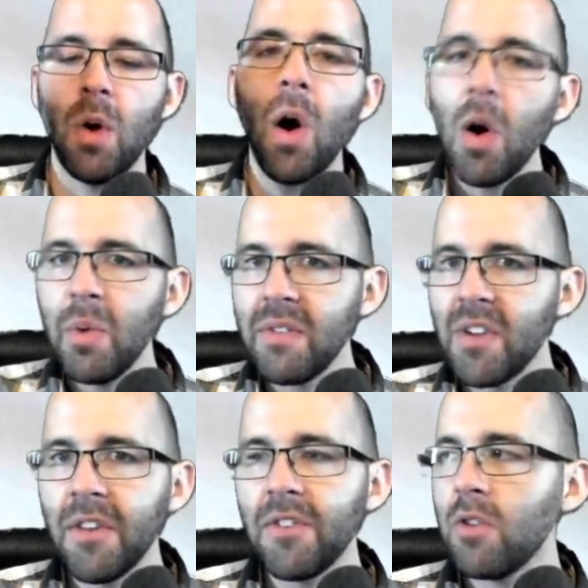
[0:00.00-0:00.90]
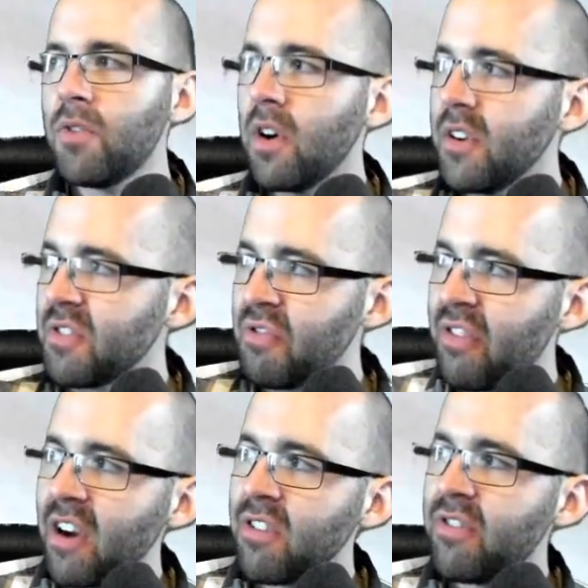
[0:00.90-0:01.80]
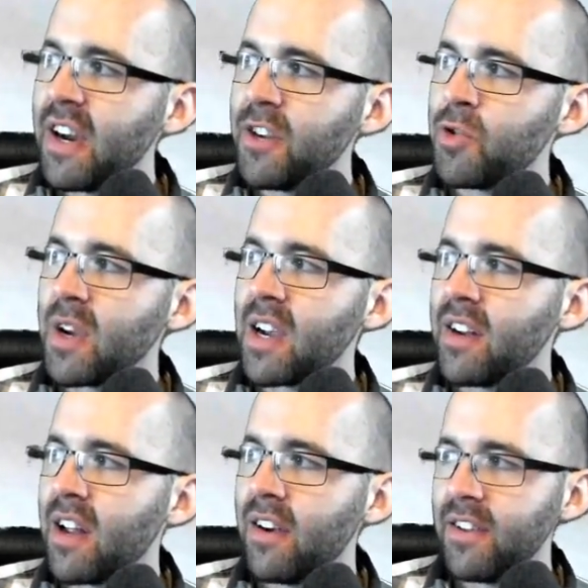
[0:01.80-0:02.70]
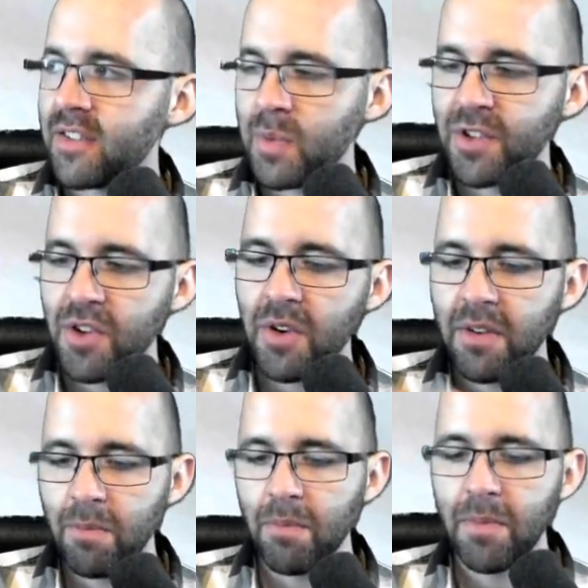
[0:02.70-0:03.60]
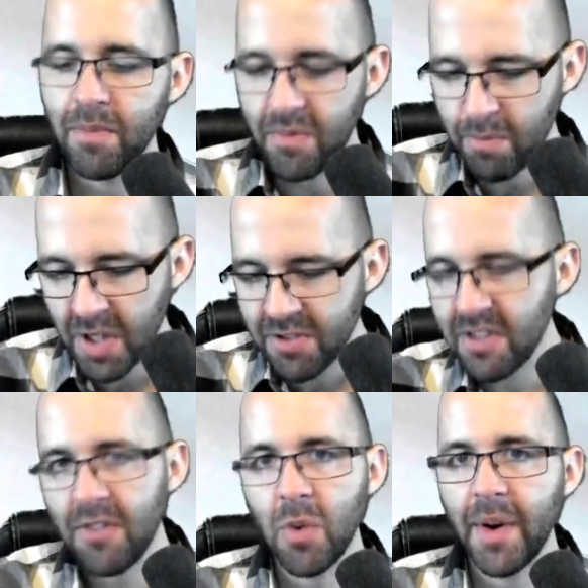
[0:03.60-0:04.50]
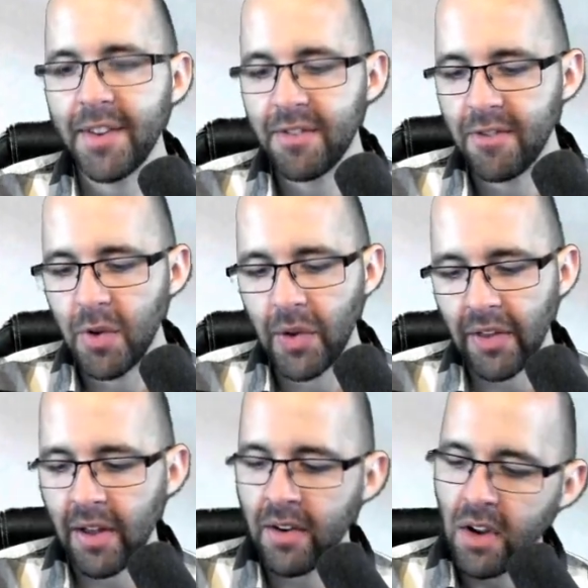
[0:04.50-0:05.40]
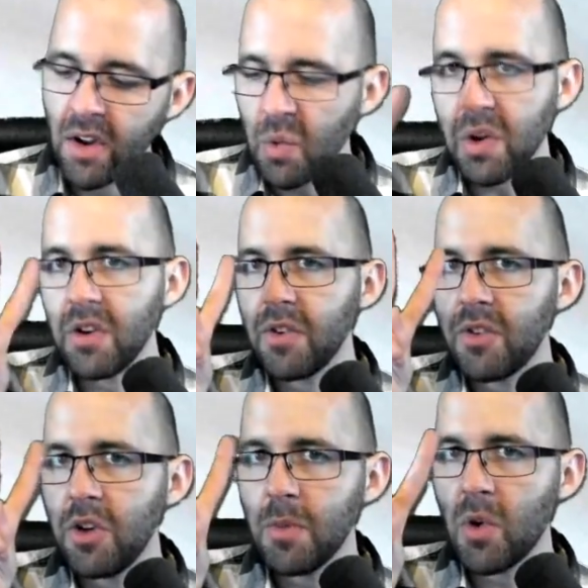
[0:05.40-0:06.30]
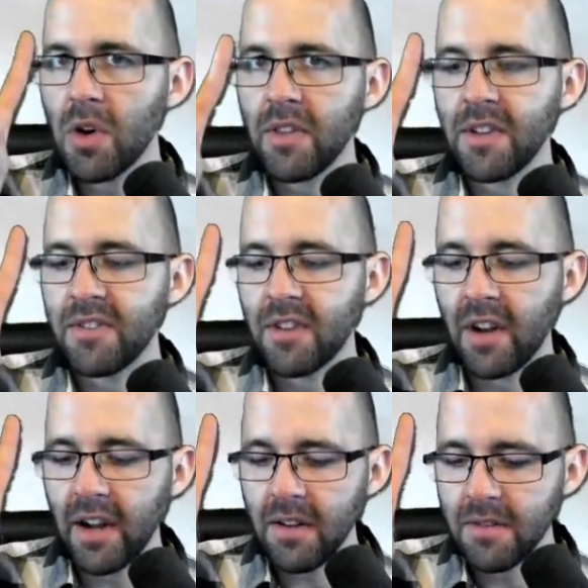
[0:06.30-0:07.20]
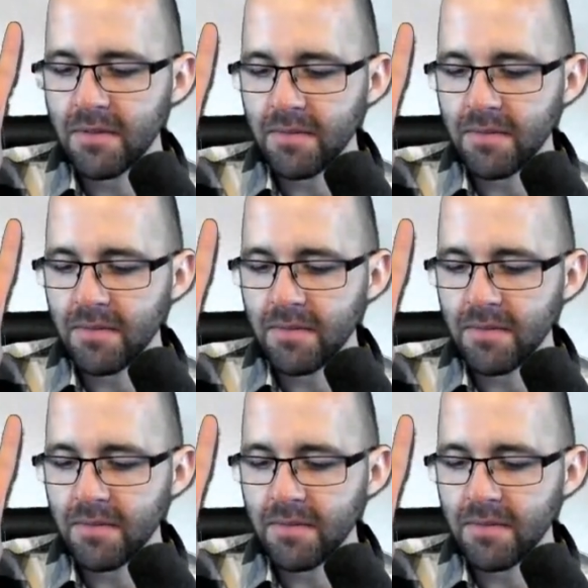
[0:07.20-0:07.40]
All we've done so far is verified trig identities. We showed a bunch of different ways of doing that. We're going to do two more of these today,